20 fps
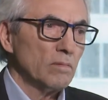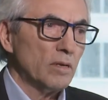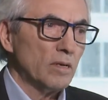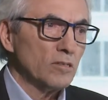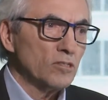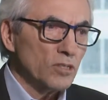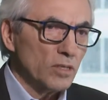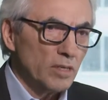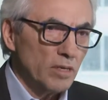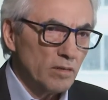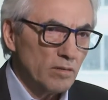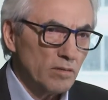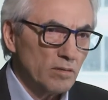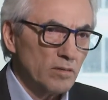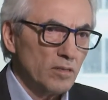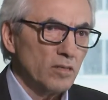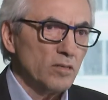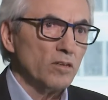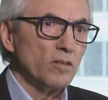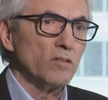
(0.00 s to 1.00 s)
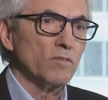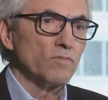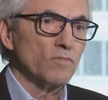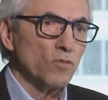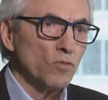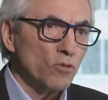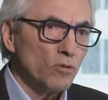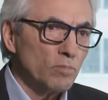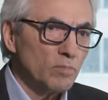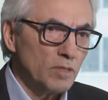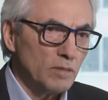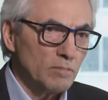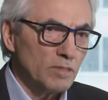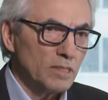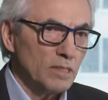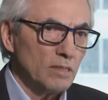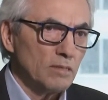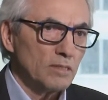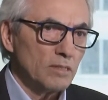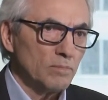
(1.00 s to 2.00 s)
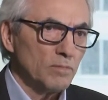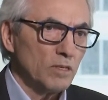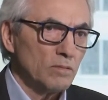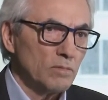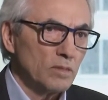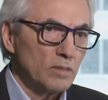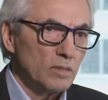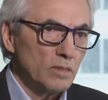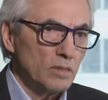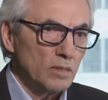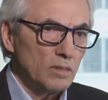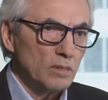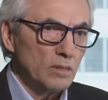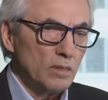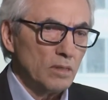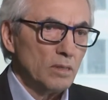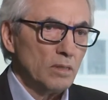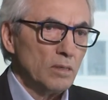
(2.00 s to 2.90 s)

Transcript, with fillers: educated and informed themselves about uh,